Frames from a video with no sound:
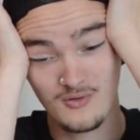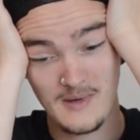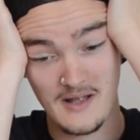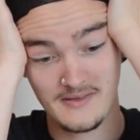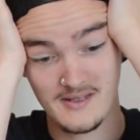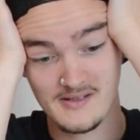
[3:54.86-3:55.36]

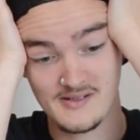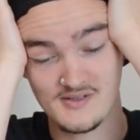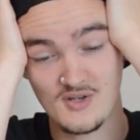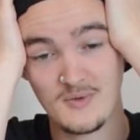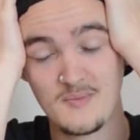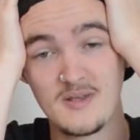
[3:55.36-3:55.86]
about this, and
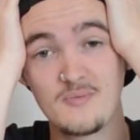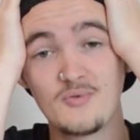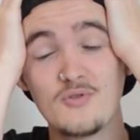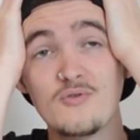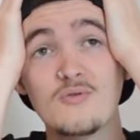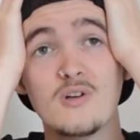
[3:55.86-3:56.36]
so many
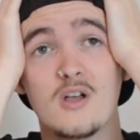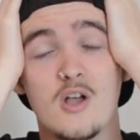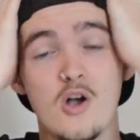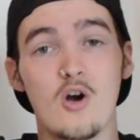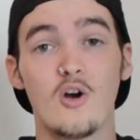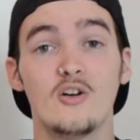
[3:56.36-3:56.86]
people who
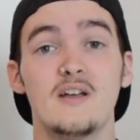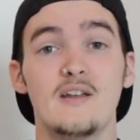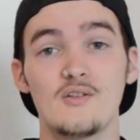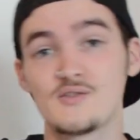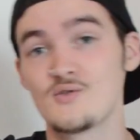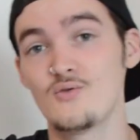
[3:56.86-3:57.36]
aren't at
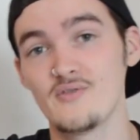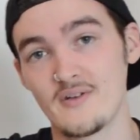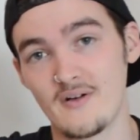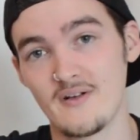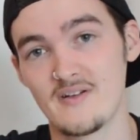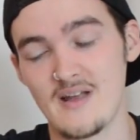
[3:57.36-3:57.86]
our school, that
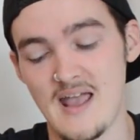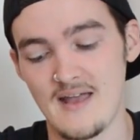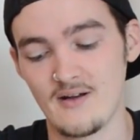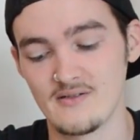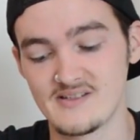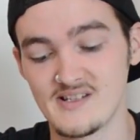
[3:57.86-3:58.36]
are
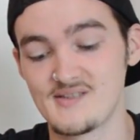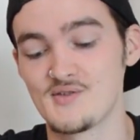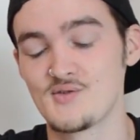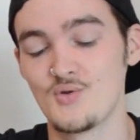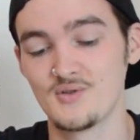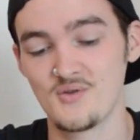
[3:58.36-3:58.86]
at our sister
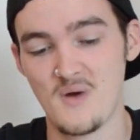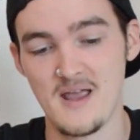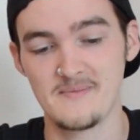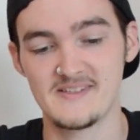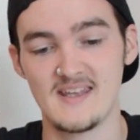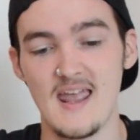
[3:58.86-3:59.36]
school at the
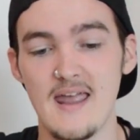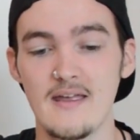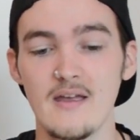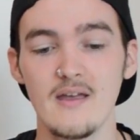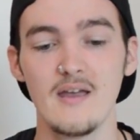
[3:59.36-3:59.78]
YMCA,